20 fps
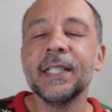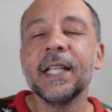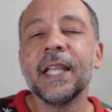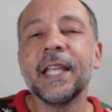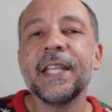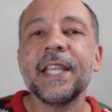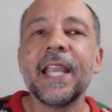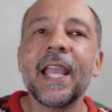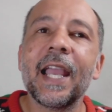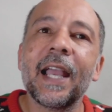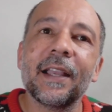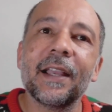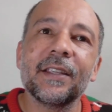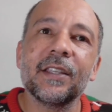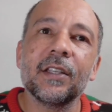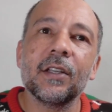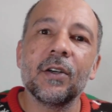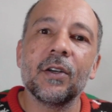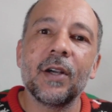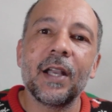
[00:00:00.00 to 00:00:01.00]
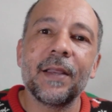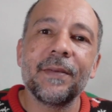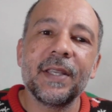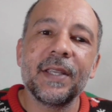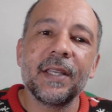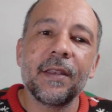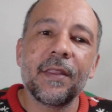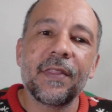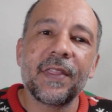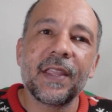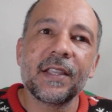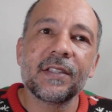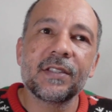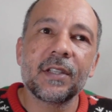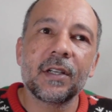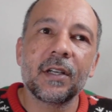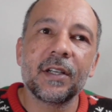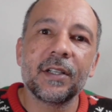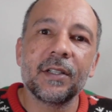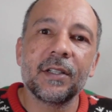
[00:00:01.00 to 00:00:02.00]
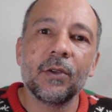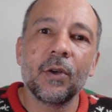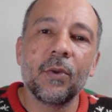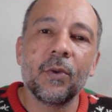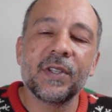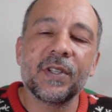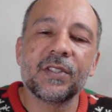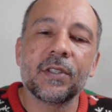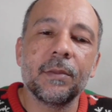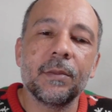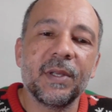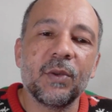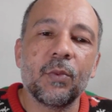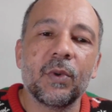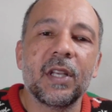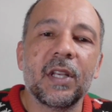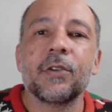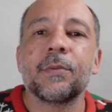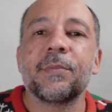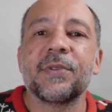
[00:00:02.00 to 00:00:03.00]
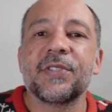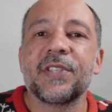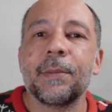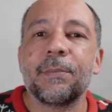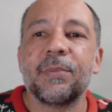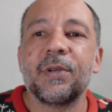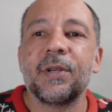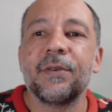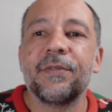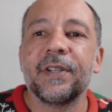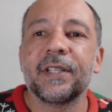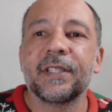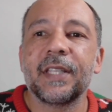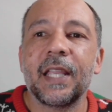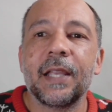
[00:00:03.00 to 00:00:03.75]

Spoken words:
And yeah, you know, I mean, things aren't always going to be 100% perfect.